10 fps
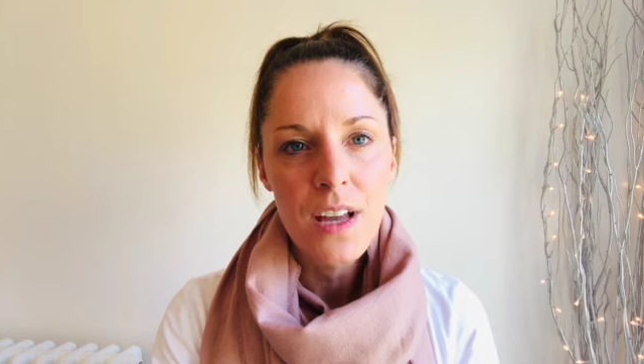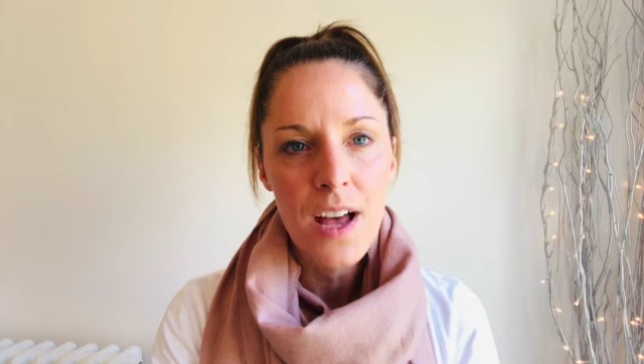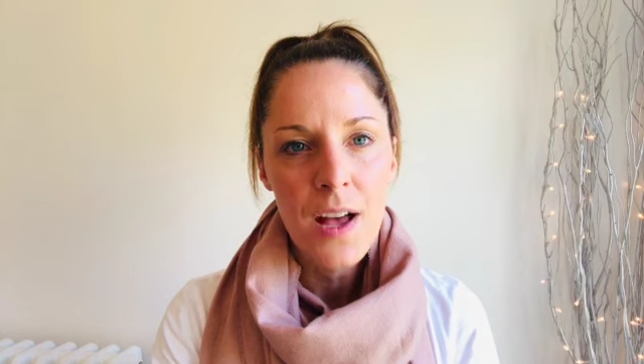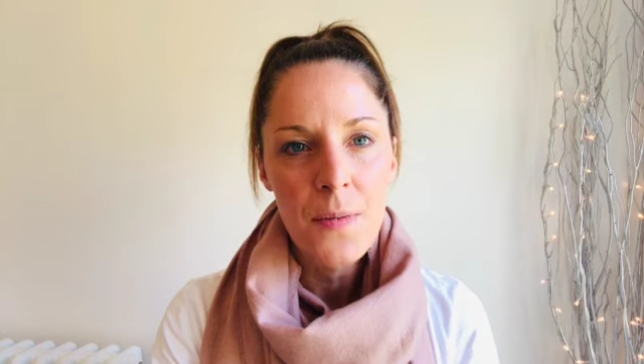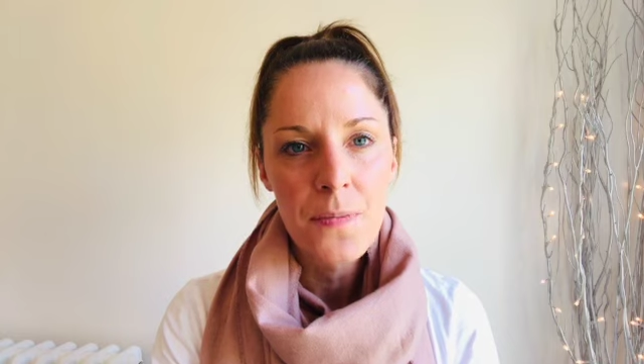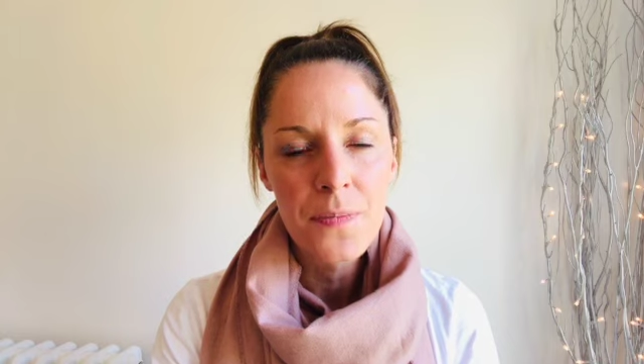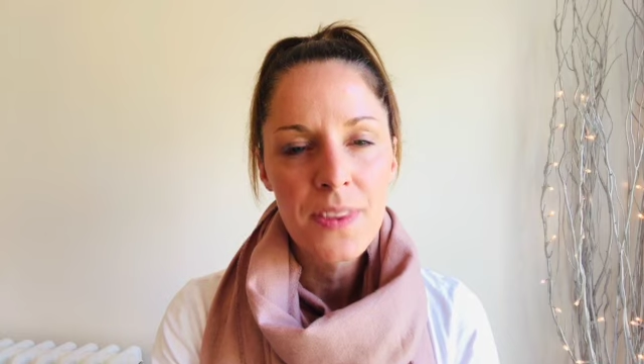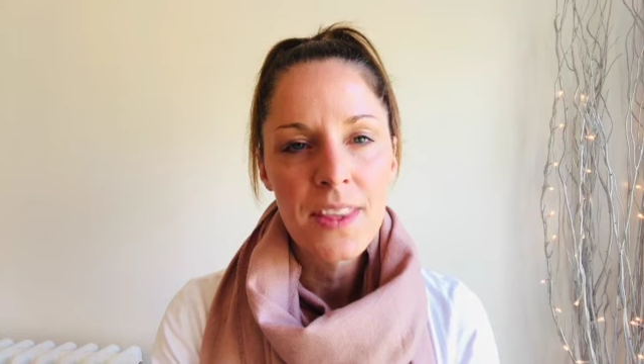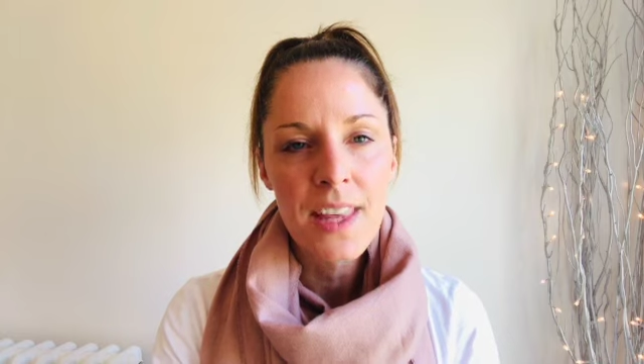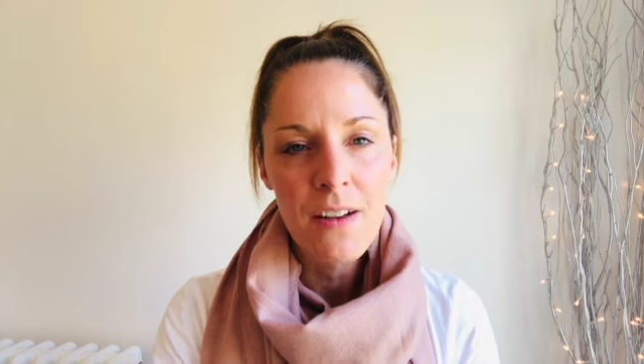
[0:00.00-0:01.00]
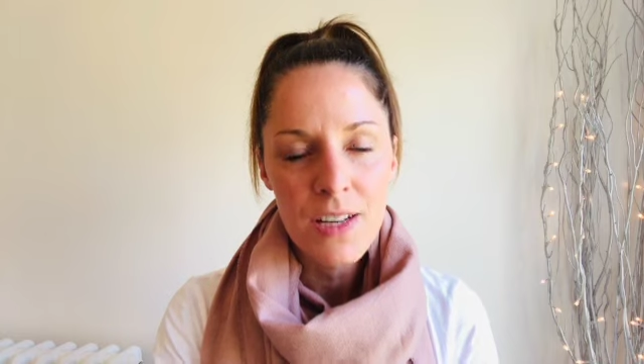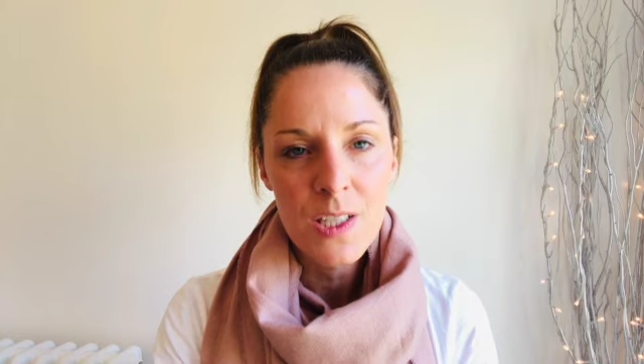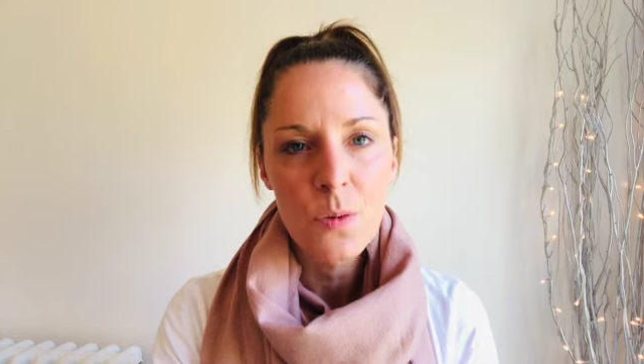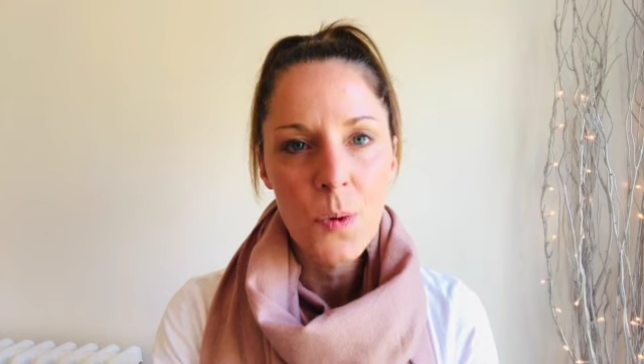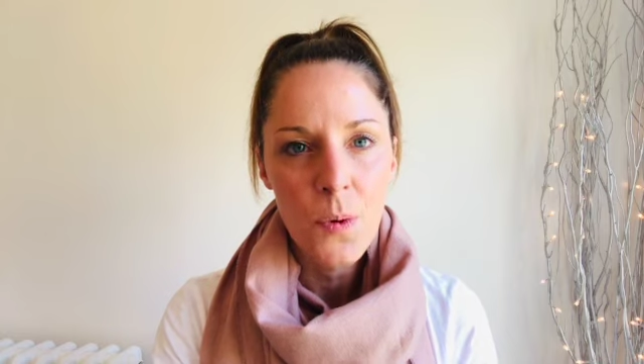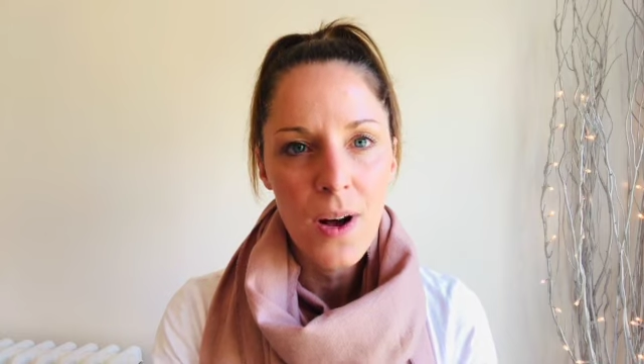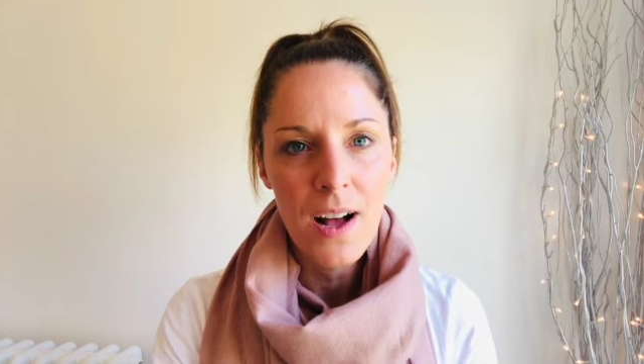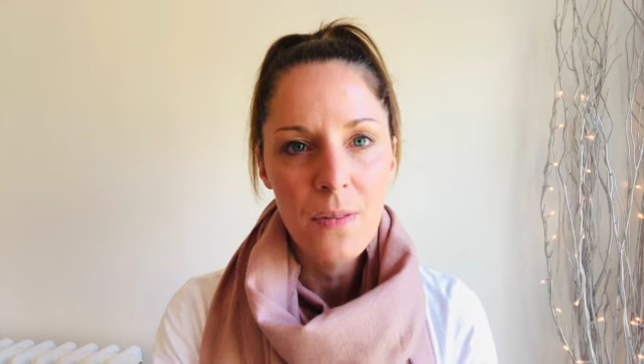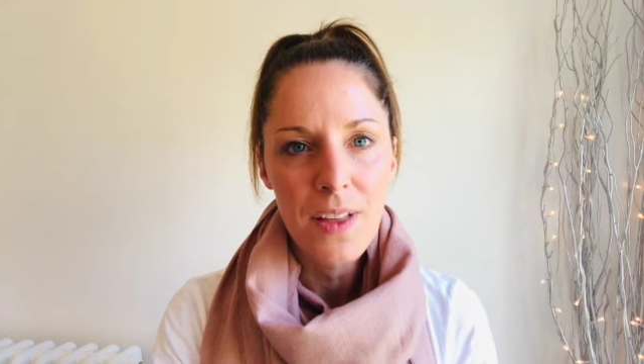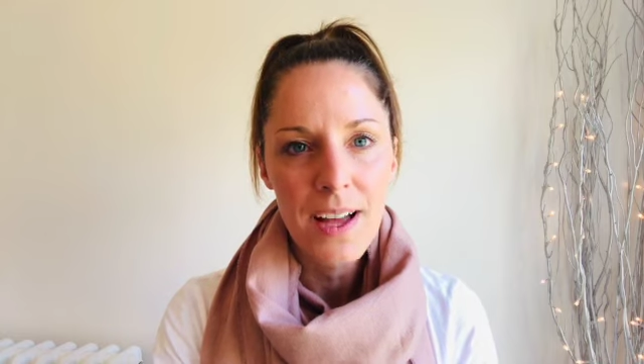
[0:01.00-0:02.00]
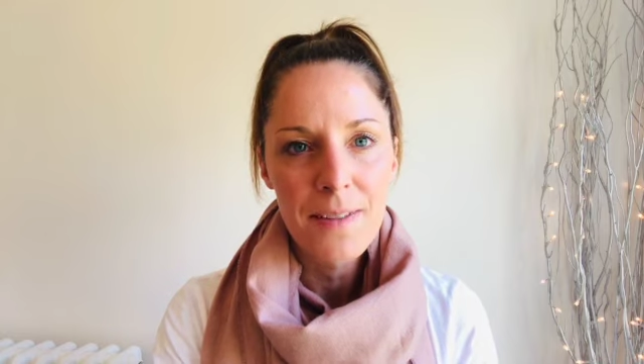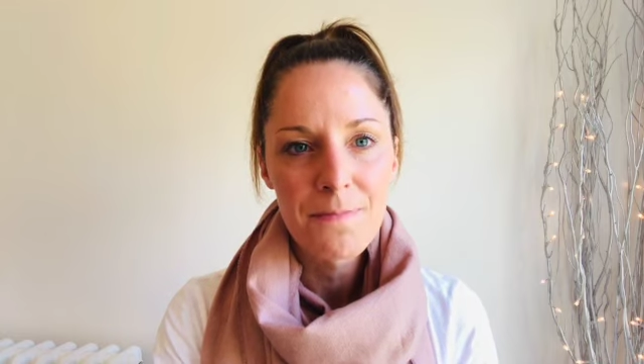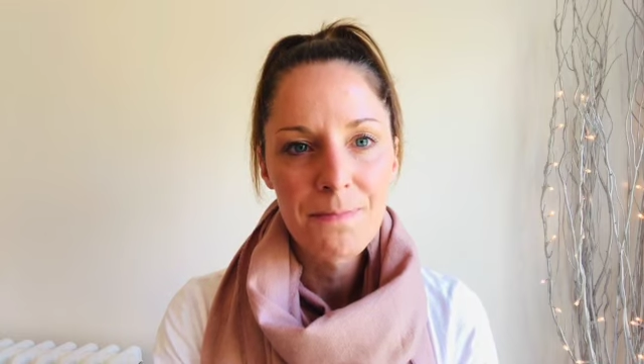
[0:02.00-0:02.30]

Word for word: um, there is support out there.